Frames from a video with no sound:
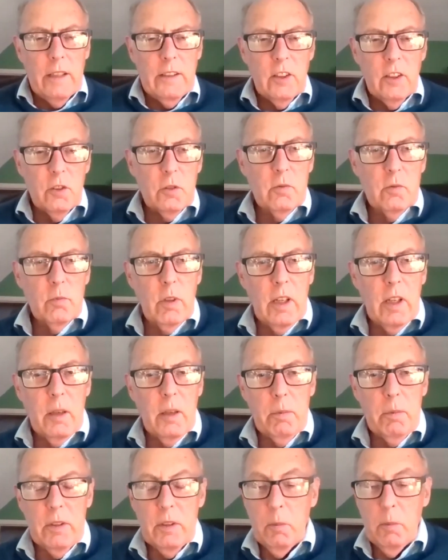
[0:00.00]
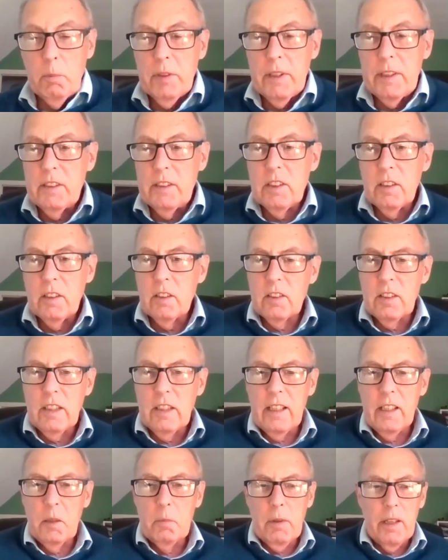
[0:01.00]
I just want to, please,
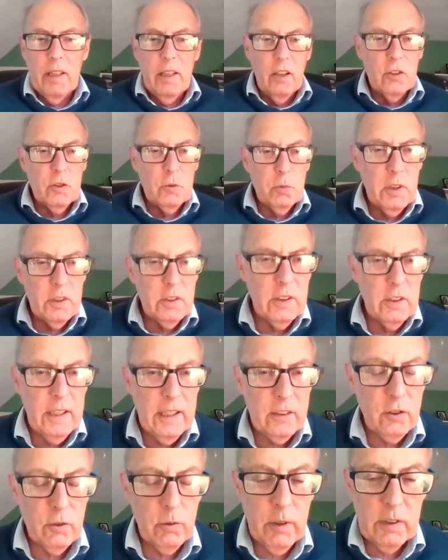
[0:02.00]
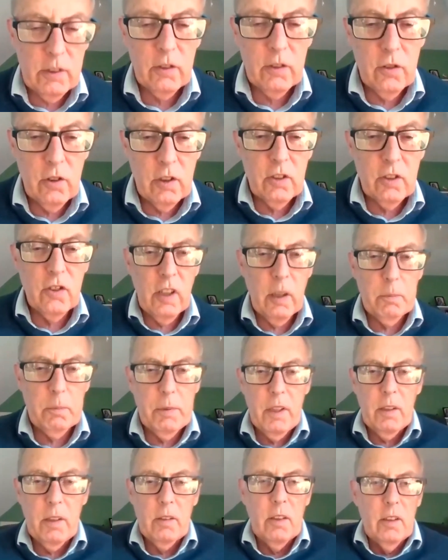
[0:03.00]
anybody else wants to ask questions, just jump
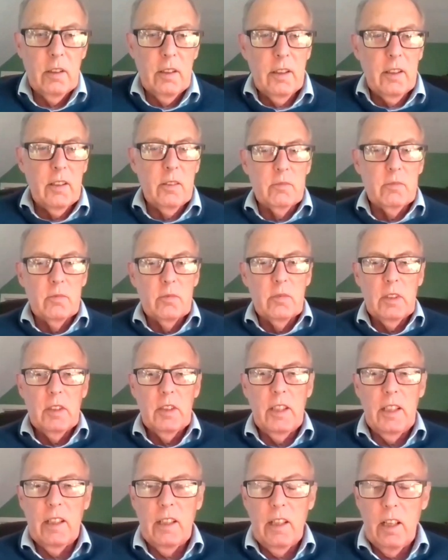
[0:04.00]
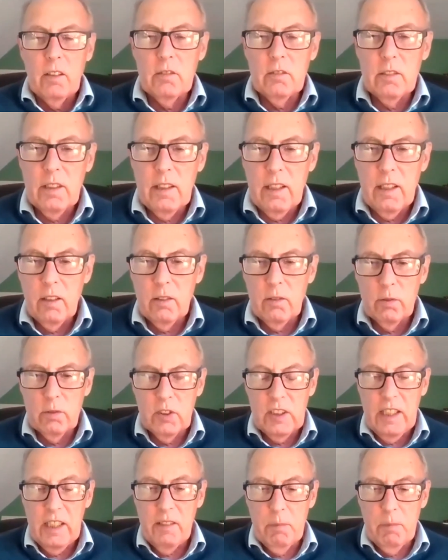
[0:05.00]
in, and I'll
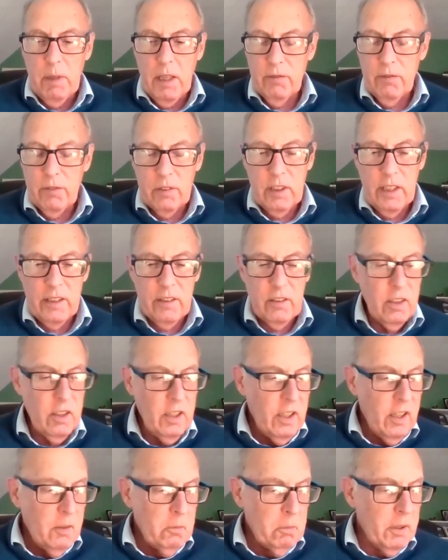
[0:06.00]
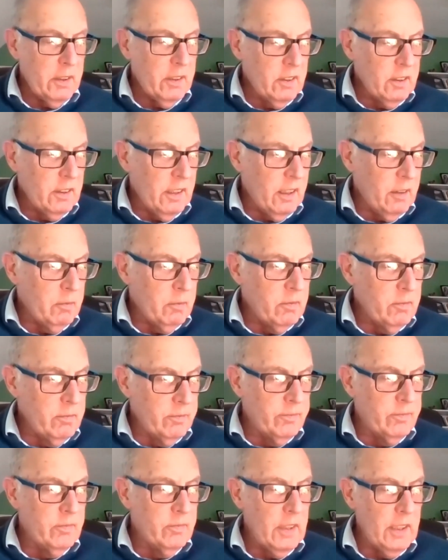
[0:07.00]
save mine for later. But
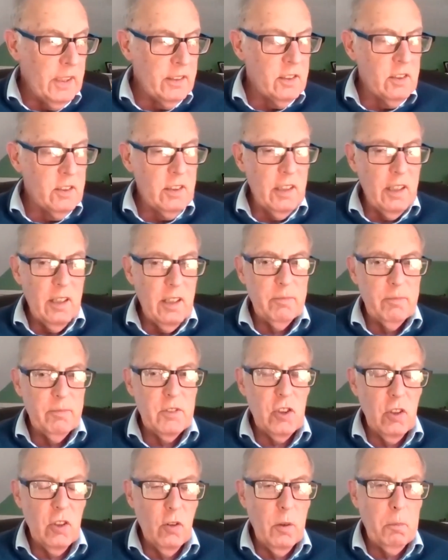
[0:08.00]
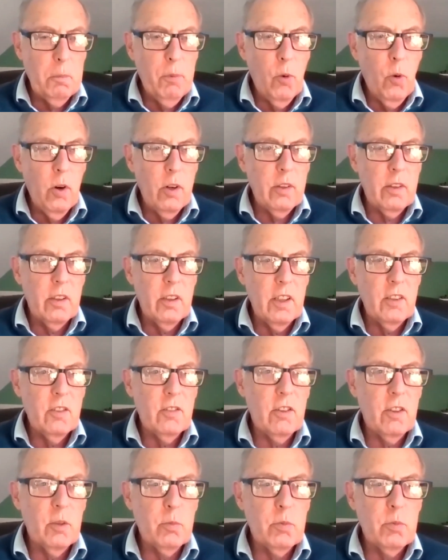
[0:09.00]
it's so important in
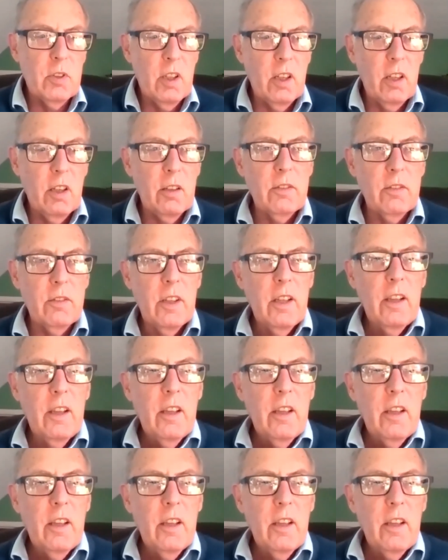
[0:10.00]
terms of